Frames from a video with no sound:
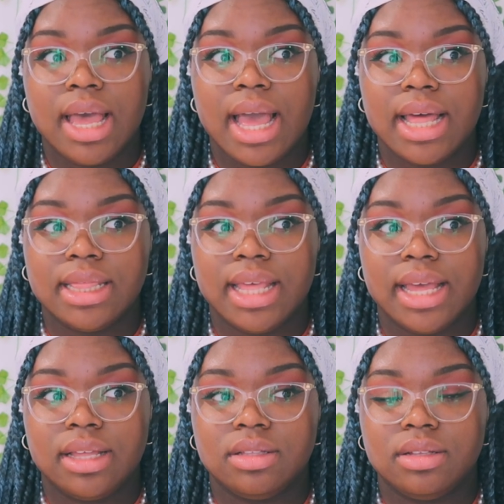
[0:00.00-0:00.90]
and
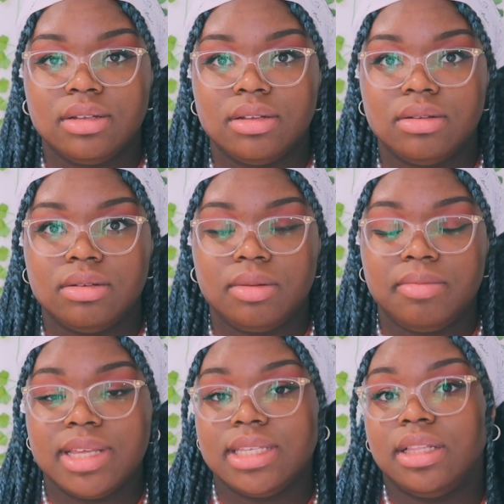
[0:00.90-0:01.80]
then
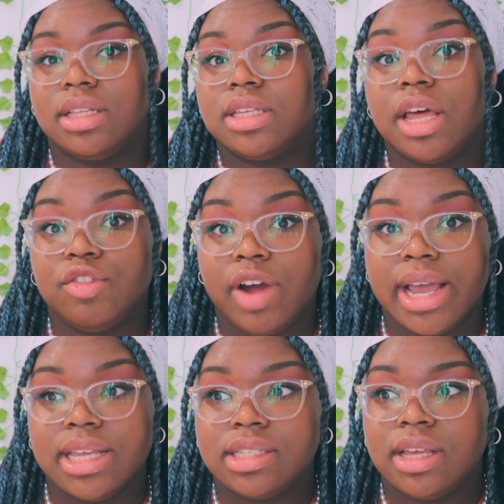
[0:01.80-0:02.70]
missing the
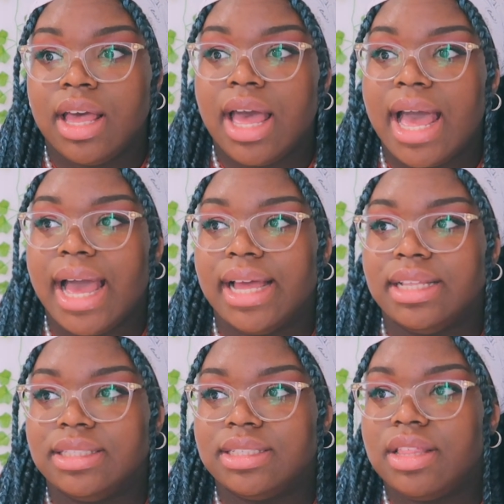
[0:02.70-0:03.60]
sunrise.
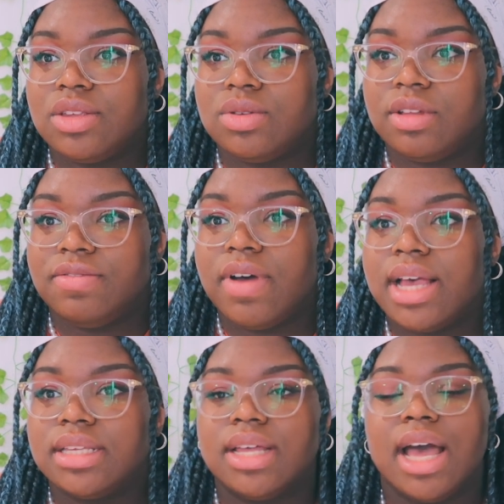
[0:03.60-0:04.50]
And this was the
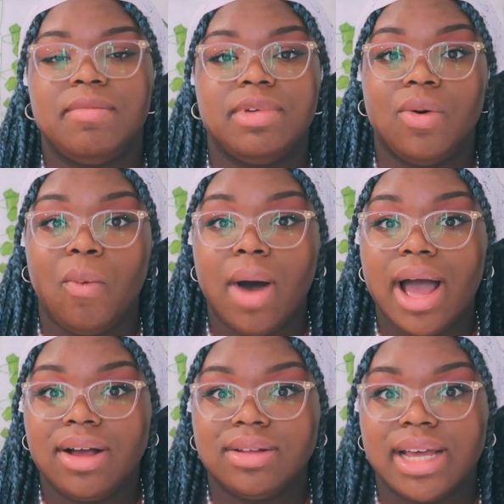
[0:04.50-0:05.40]
first time in a
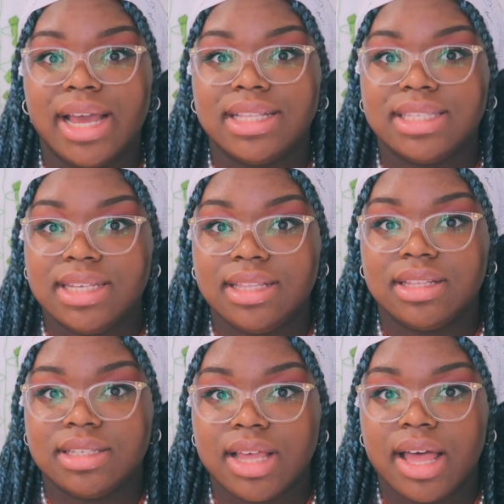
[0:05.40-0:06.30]
while that I had seen
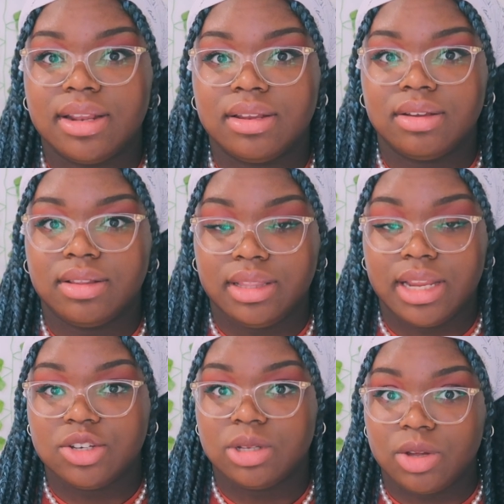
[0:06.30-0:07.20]
the sun
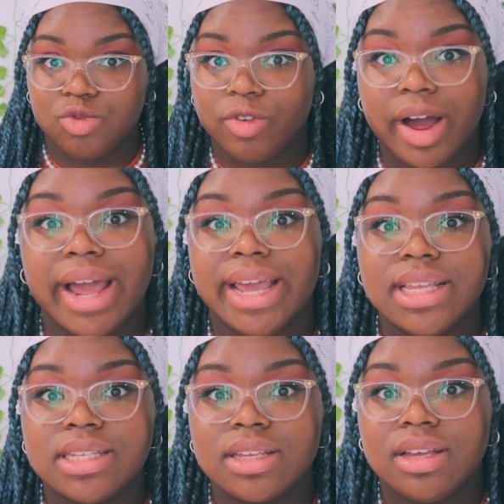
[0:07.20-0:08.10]
literally
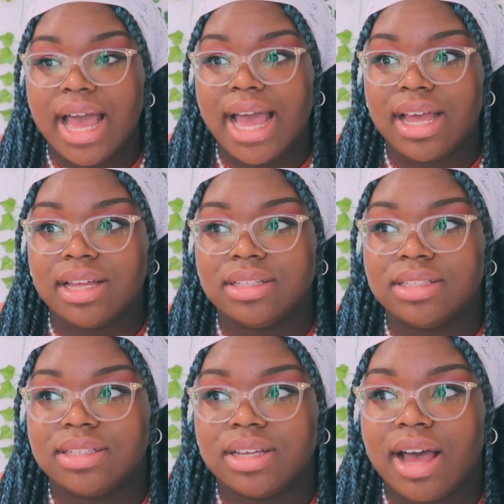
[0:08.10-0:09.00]
rise
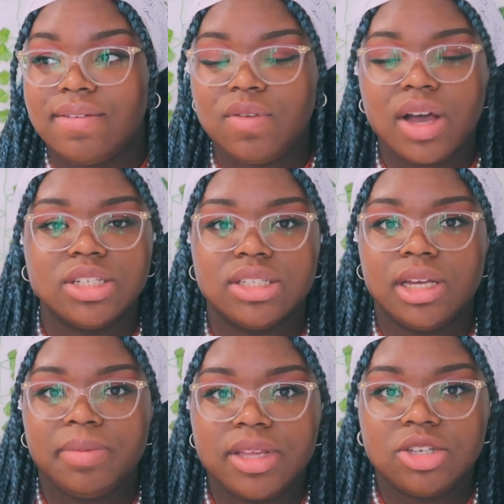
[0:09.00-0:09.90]
and I thought I should
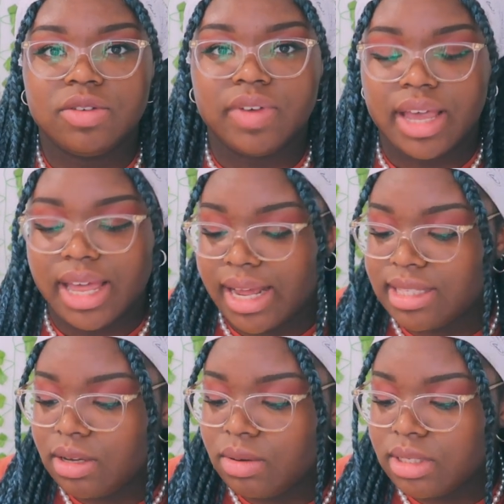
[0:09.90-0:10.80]
take a picture of it and I
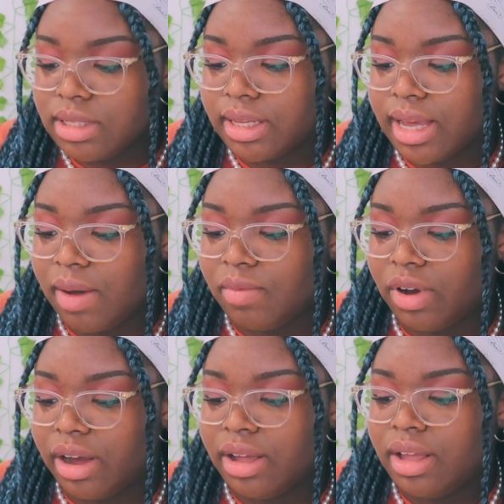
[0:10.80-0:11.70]
tilted the
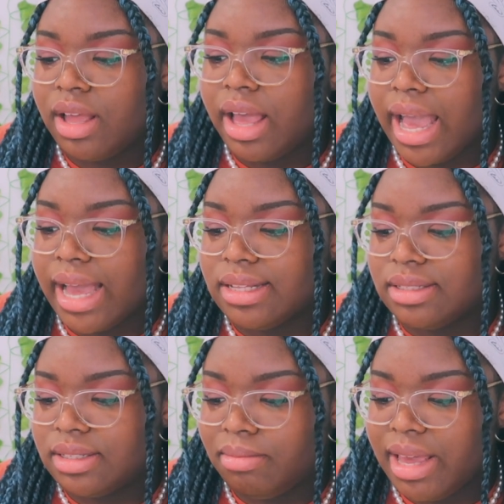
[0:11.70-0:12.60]
camera
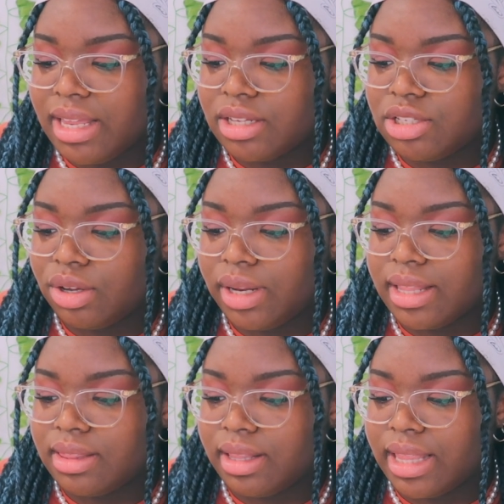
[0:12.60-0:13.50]
and made it so
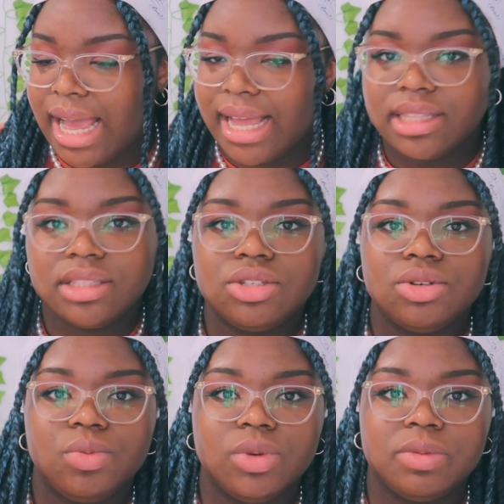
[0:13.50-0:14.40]
that the land
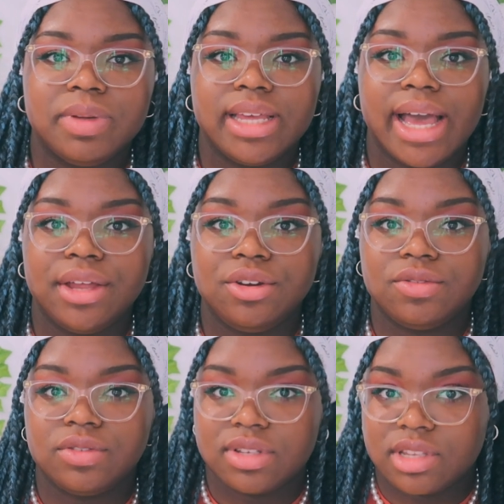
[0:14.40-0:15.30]
would be kind
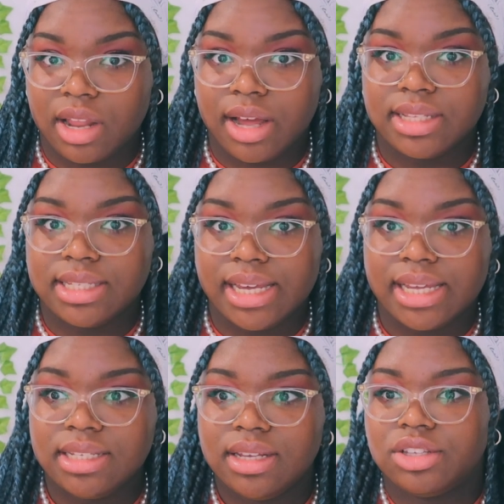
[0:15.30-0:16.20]
of
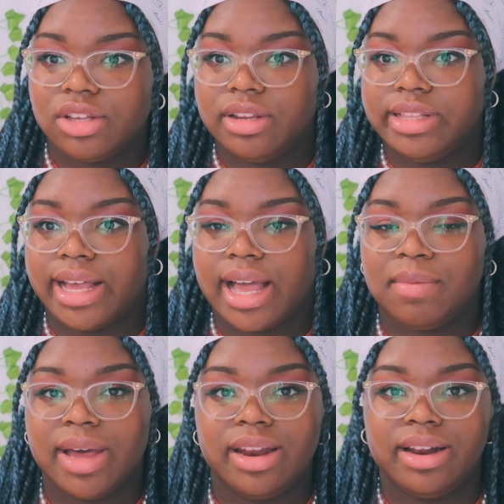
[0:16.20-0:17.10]
slanted so it looked like I'm
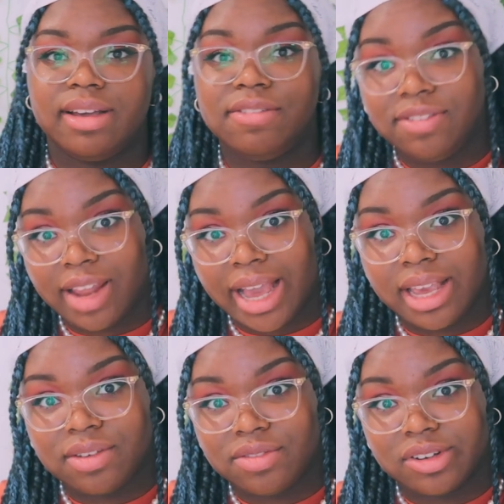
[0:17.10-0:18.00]
kind of like
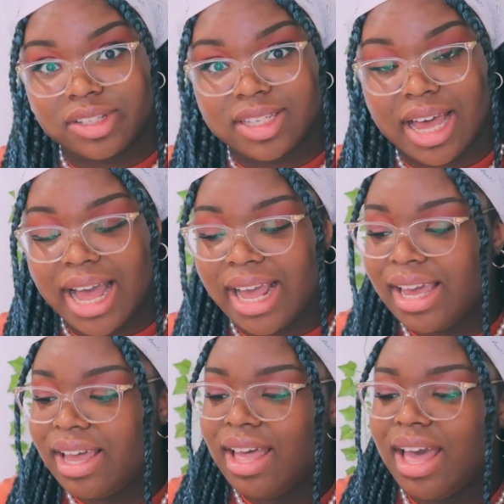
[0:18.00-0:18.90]
flying through the
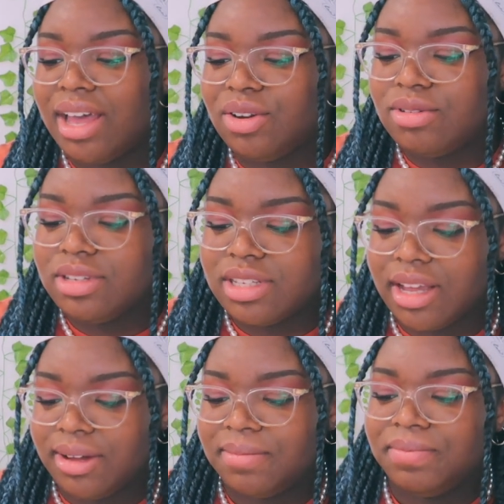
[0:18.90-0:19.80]
sky and
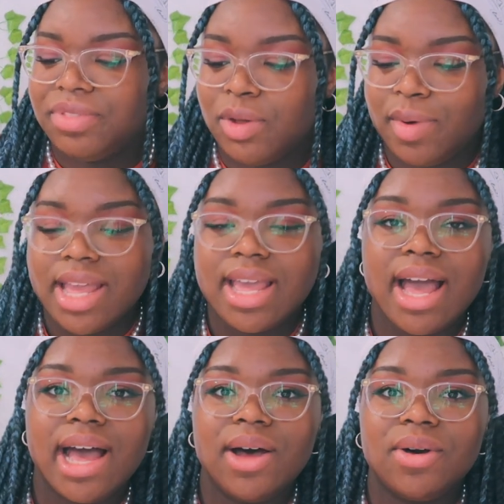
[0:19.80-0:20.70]
also the way
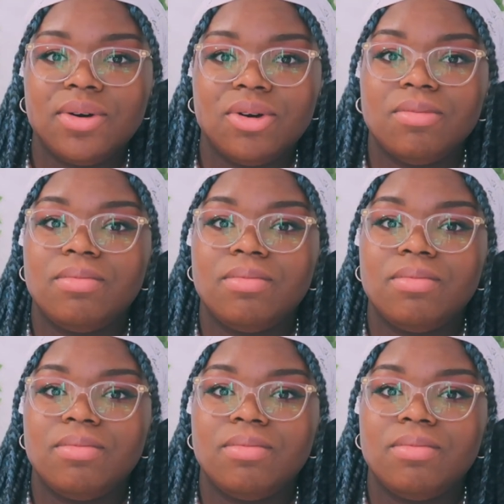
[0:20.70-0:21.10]
how